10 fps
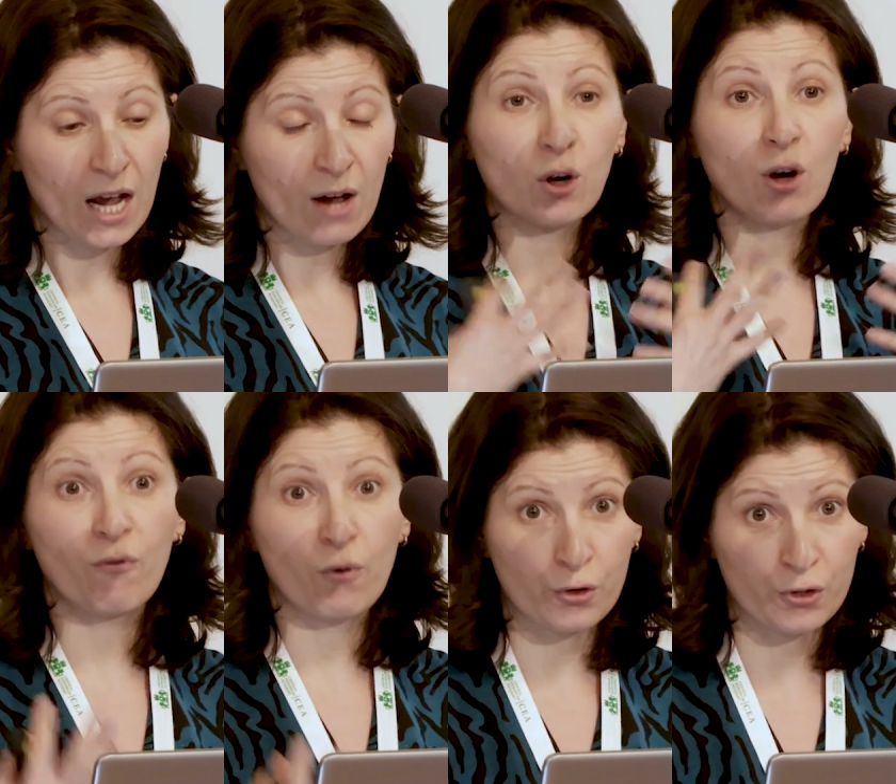have
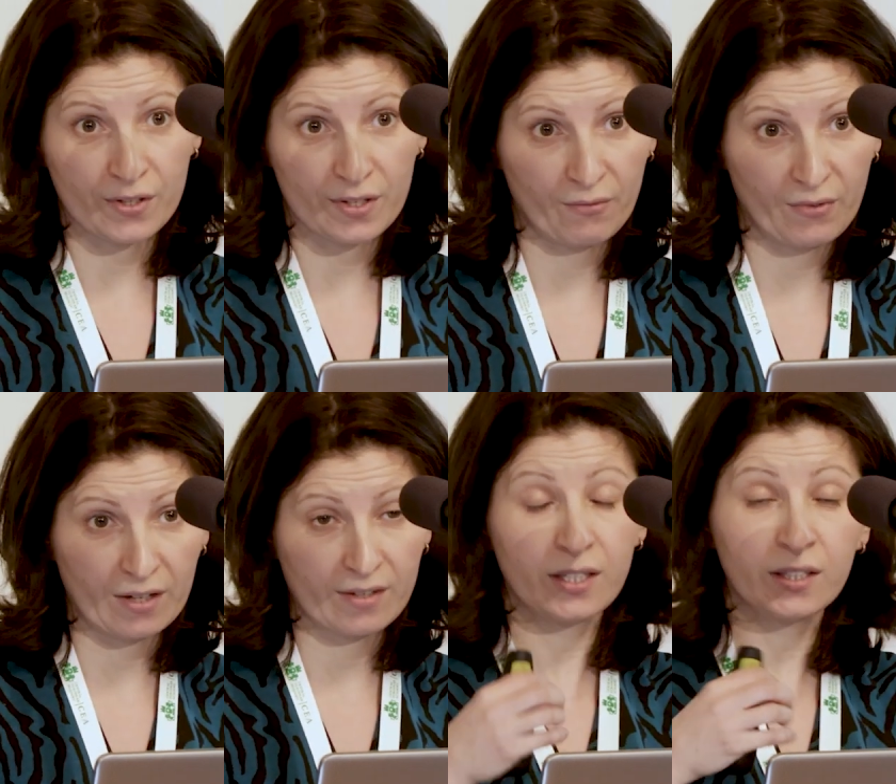convergence
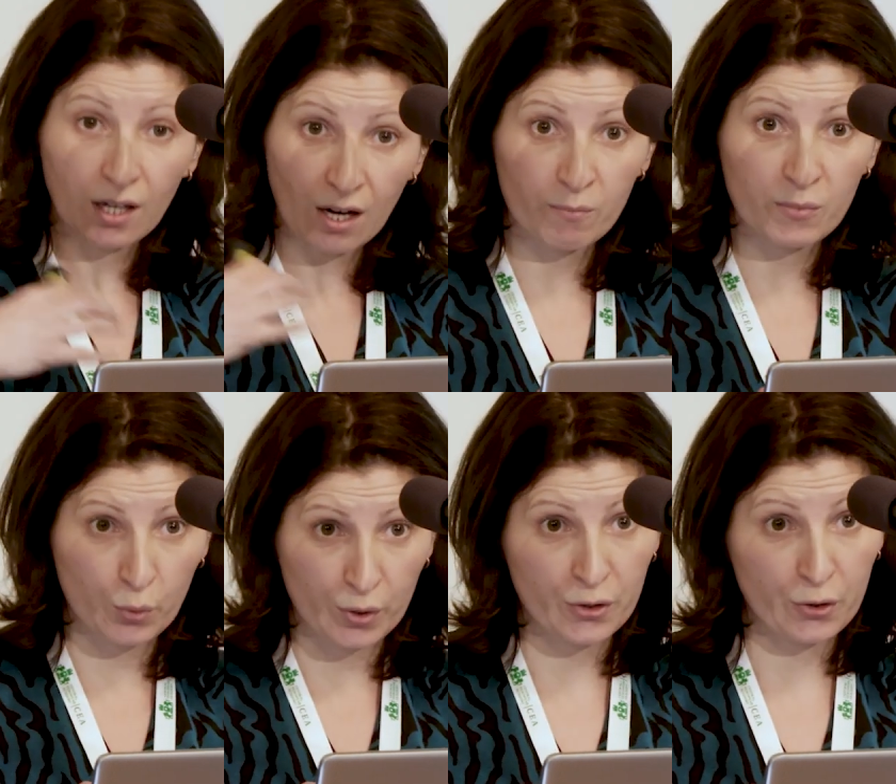effects. It
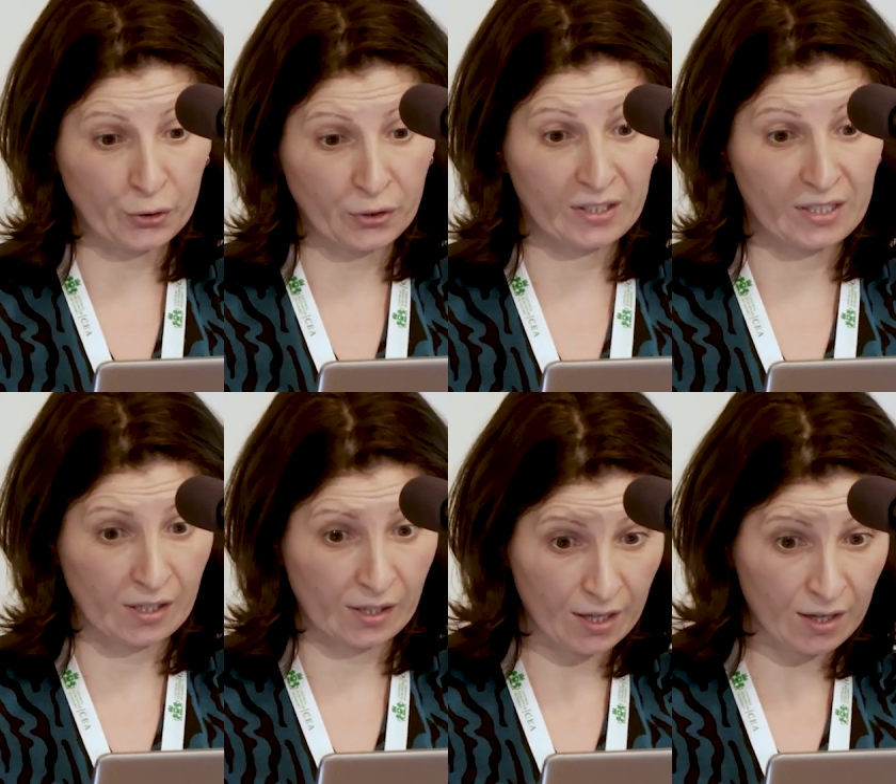comes with a certain
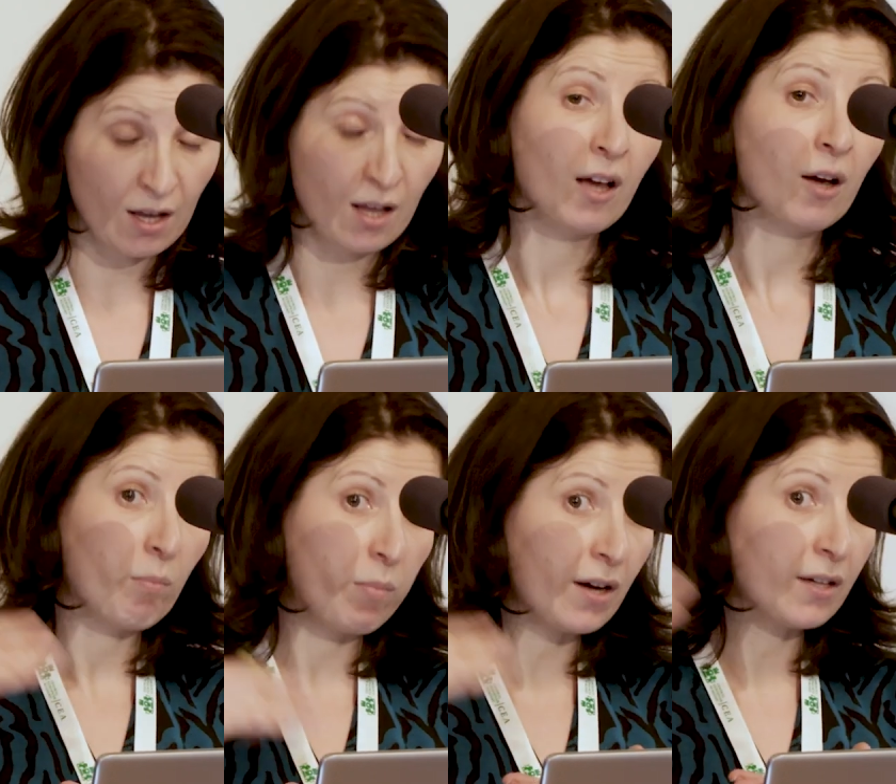delay,
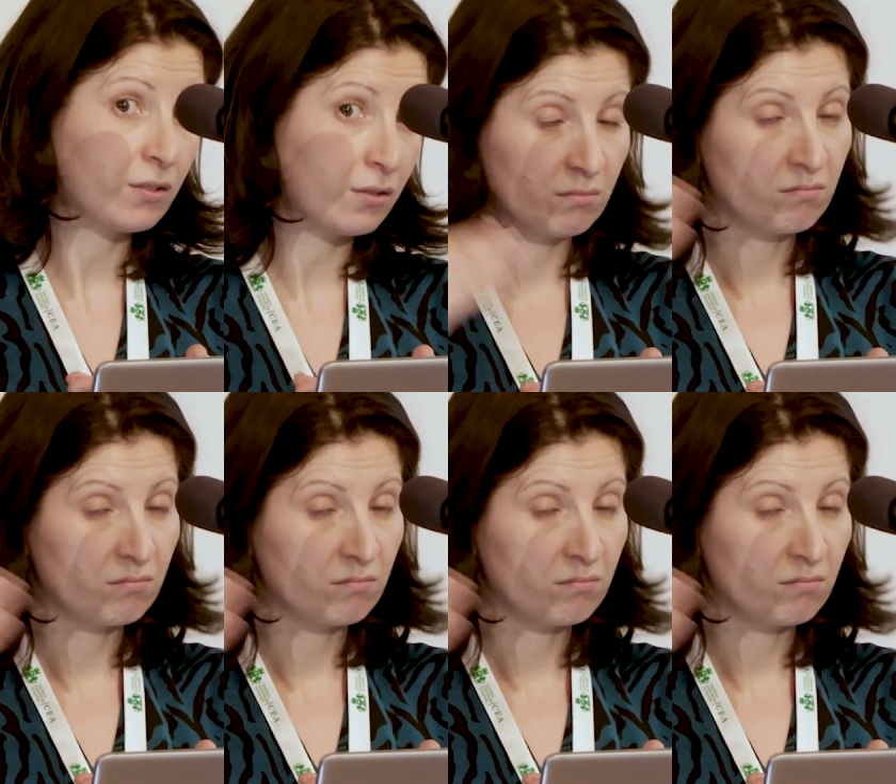but